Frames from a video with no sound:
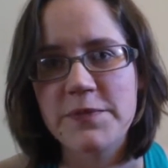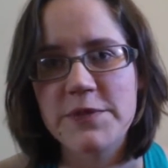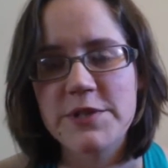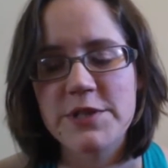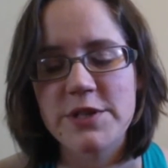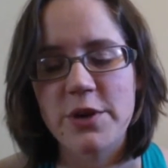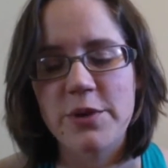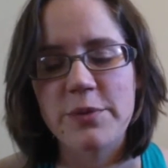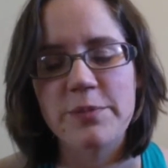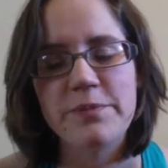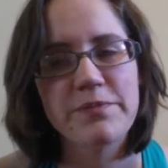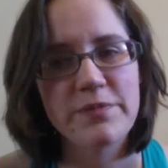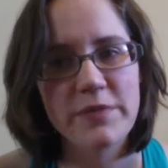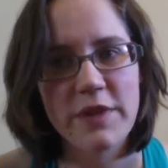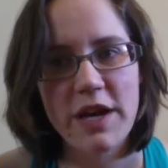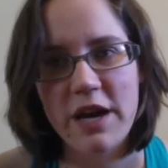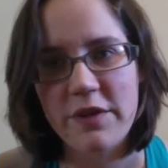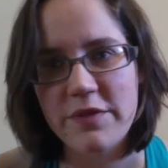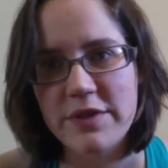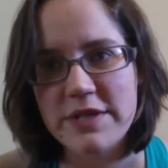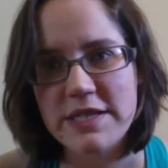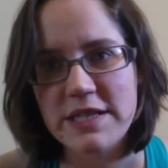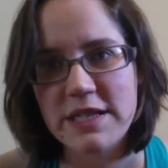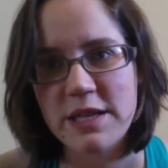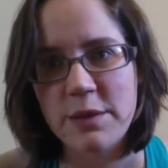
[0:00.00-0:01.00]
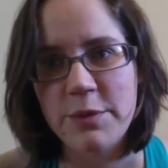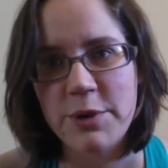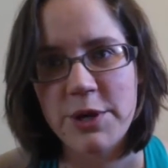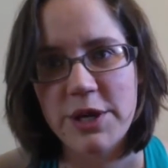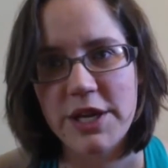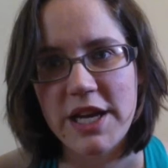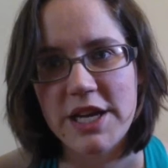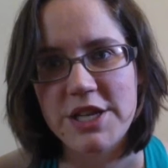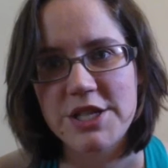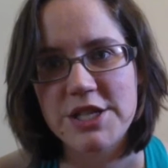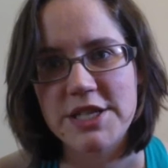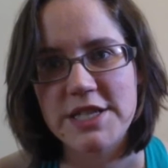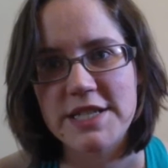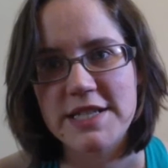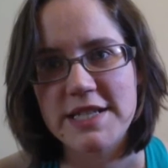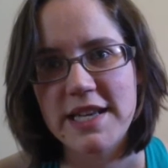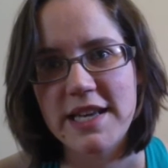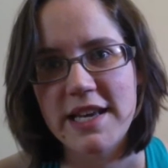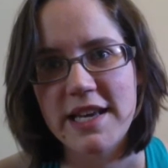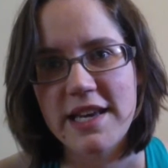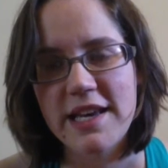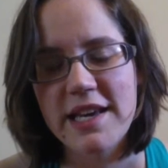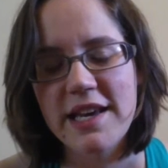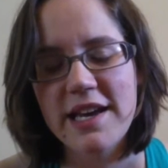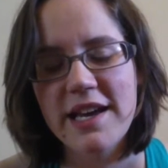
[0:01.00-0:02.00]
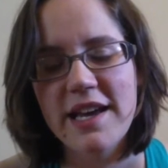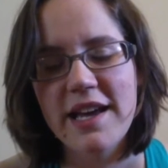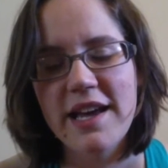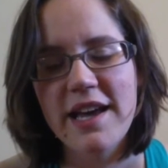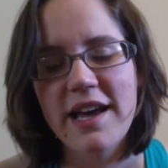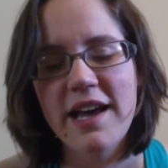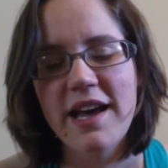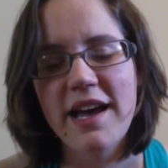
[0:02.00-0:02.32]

So obviously communication is key.